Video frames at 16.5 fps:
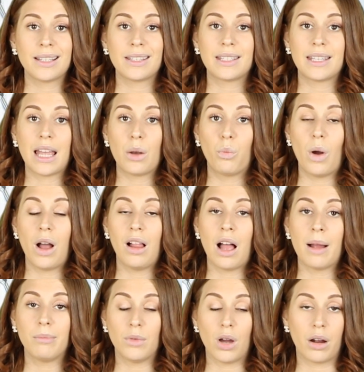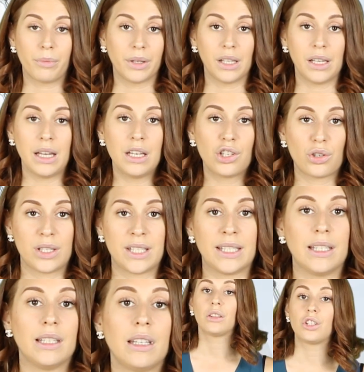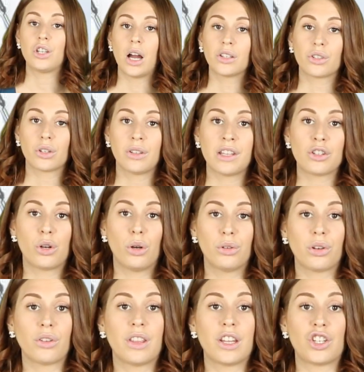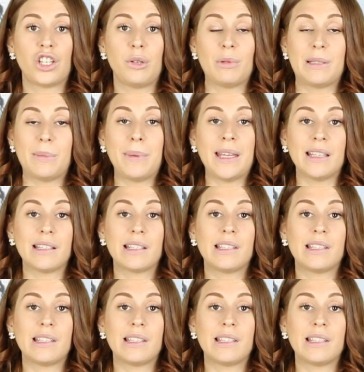and said, well I'm not really interested. The doctor then told her that she was being